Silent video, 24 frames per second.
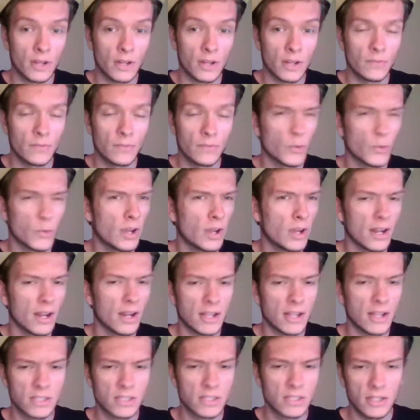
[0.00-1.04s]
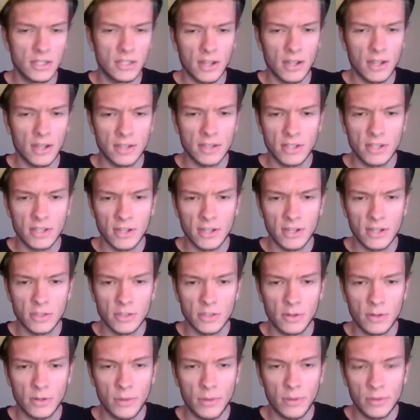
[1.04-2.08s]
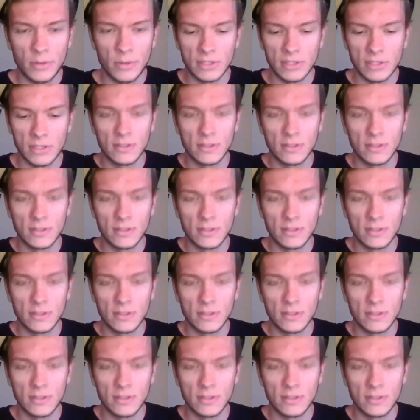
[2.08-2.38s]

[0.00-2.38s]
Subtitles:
Well, actually, I should probably